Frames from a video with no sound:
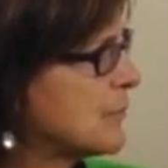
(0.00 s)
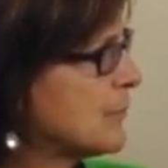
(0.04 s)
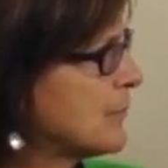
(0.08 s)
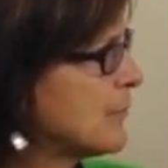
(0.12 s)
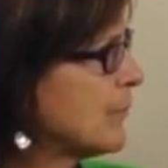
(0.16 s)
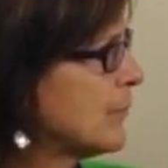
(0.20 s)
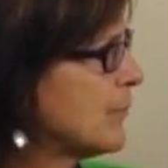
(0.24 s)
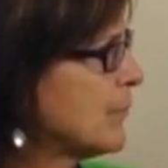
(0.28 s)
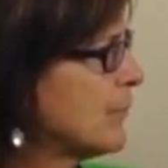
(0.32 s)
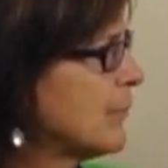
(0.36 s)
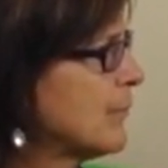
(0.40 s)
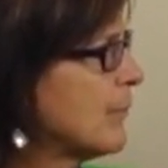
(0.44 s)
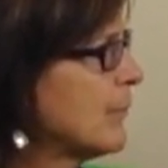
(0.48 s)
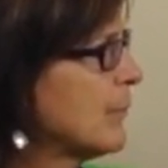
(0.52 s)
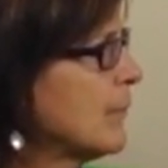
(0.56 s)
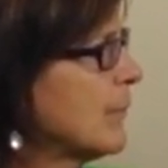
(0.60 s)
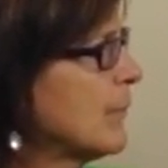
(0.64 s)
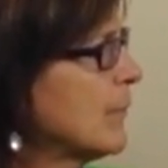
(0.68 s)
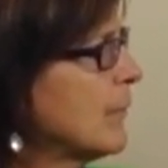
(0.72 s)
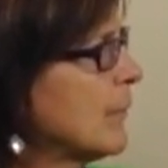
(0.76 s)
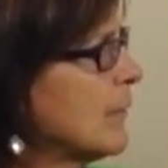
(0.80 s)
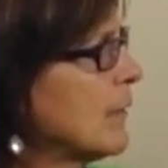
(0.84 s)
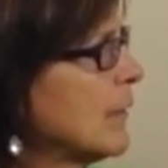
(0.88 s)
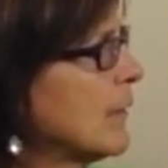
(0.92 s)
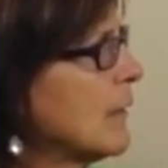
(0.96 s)

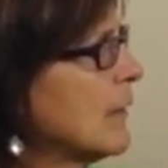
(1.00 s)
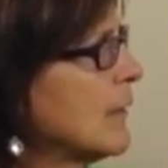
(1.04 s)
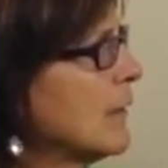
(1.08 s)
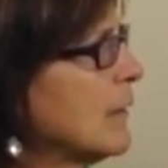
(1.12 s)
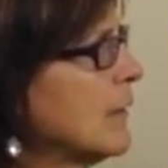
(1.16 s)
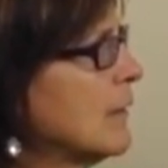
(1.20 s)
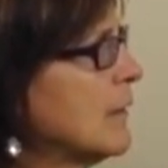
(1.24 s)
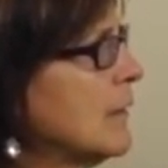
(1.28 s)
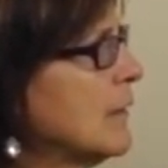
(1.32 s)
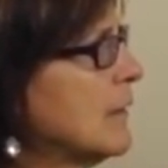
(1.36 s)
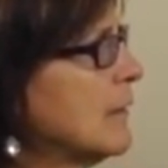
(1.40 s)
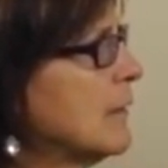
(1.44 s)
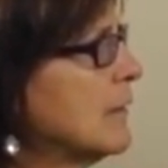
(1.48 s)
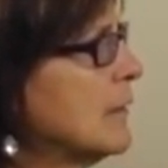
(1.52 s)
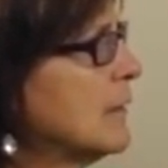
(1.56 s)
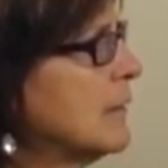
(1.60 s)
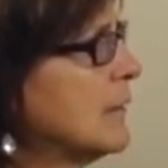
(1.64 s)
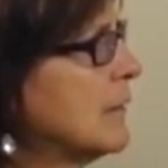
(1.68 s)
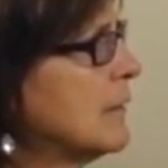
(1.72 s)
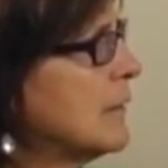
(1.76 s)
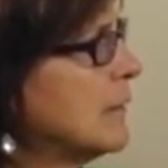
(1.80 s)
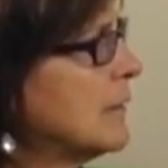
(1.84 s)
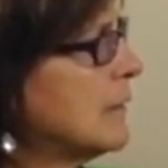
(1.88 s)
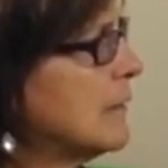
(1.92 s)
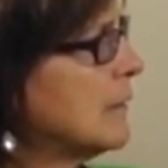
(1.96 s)

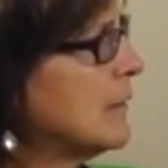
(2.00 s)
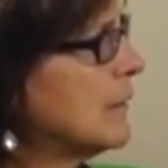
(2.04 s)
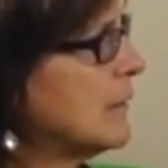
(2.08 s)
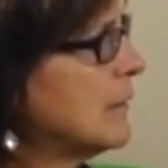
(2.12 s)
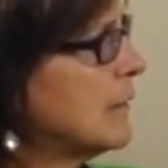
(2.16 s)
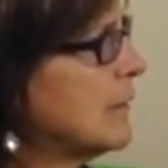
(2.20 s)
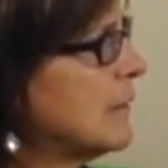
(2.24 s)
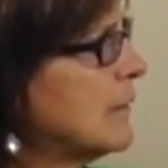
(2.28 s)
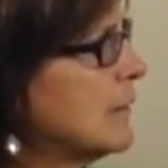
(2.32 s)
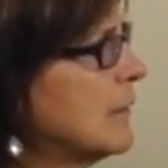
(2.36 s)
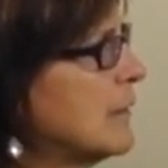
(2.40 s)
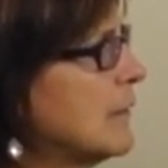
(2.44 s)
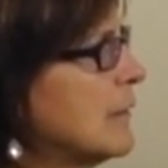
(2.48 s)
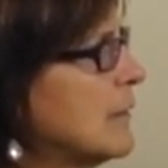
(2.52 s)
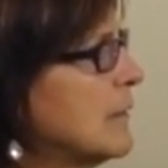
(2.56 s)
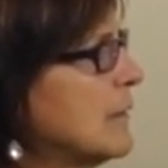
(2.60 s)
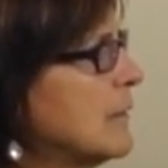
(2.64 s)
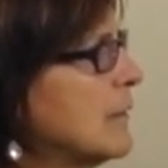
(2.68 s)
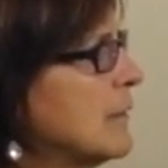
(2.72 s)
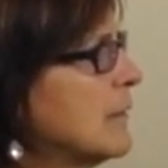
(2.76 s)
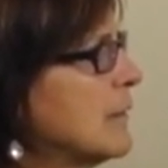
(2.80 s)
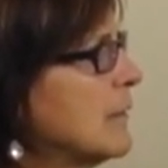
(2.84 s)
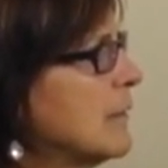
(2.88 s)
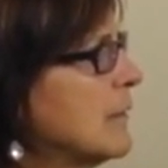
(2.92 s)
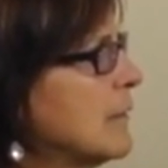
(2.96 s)

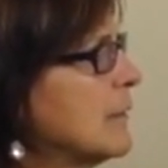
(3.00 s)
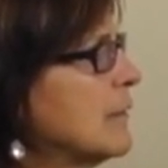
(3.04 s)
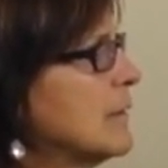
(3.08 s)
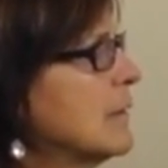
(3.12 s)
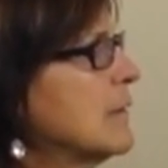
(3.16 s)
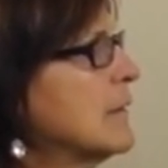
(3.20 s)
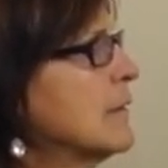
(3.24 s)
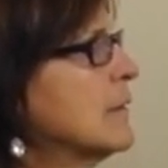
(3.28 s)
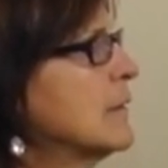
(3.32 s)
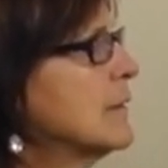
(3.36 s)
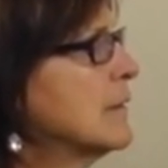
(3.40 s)
(silent)